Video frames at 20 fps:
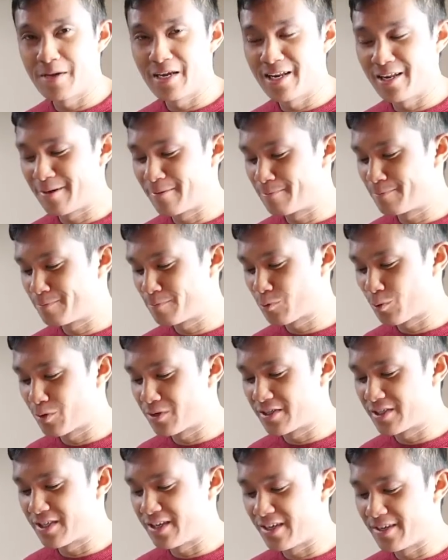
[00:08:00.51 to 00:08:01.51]
medium.
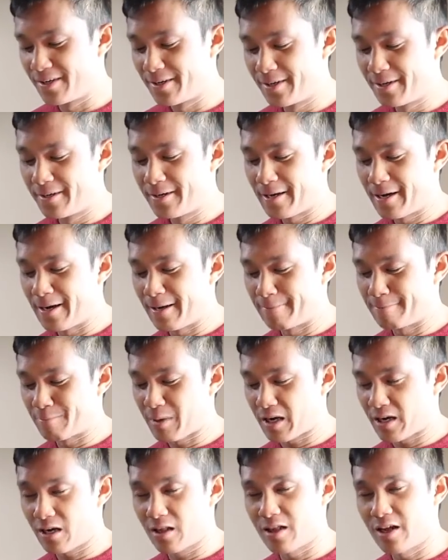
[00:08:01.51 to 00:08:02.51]
We'll see. Um,
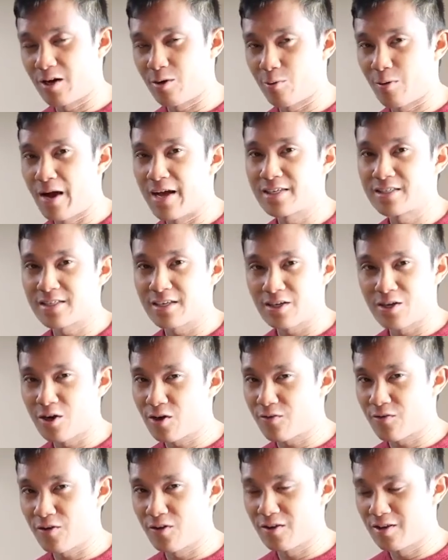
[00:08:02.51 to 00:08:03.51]
I'm gonna let it rest and
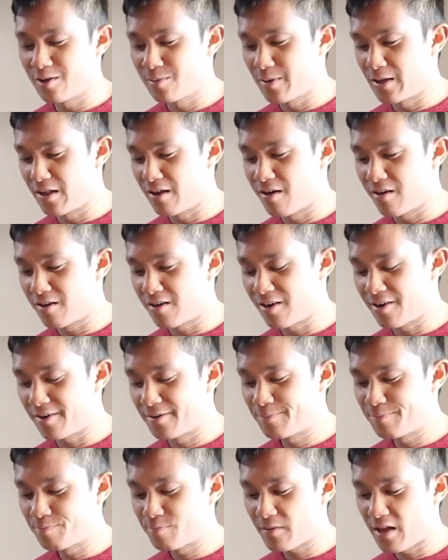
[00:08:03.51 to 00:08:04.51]
cook for a little bit
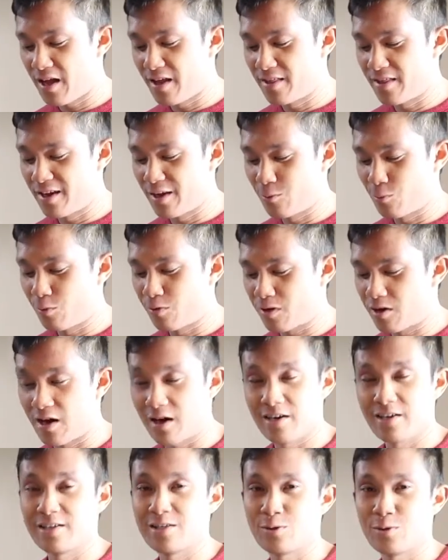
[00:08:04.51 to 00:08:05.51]
longer, and then we'll
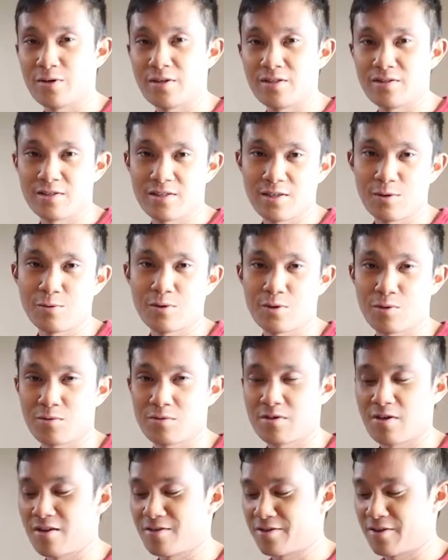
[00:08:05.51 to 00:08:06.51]
cut into it and see what the
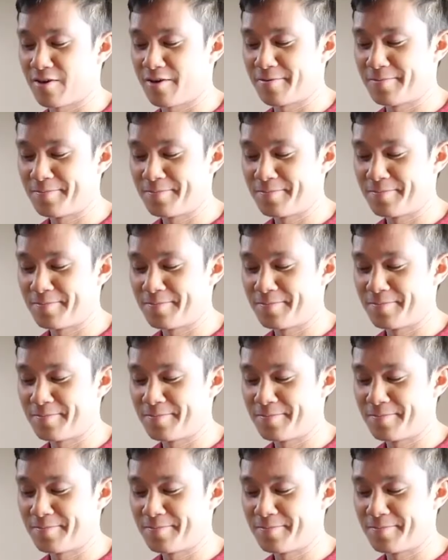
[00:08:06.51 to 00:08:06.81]
results are.